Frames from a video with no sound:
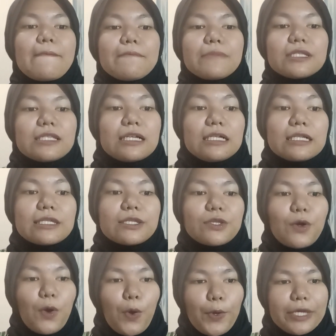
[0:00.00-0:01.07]
but
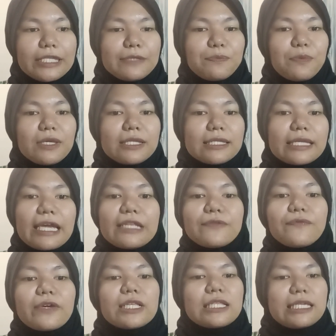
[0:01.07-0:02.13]
also in peaks and
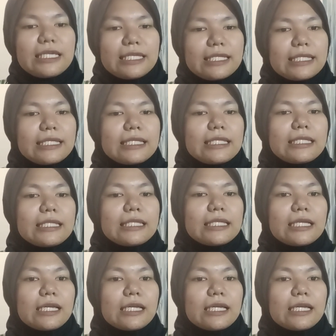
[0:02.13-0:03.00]
valleys.